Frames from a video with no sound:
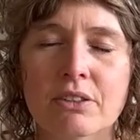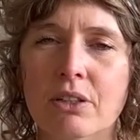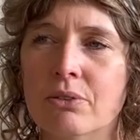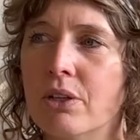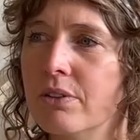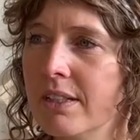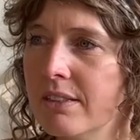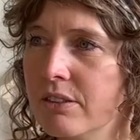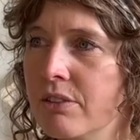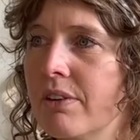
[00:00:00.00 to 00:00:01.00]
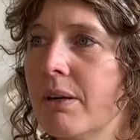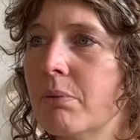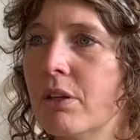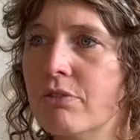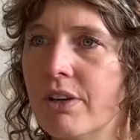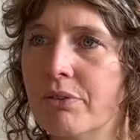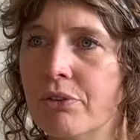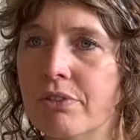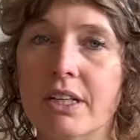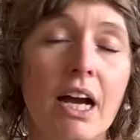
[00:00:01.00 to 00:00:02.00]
So not Instagram, not Ravelry.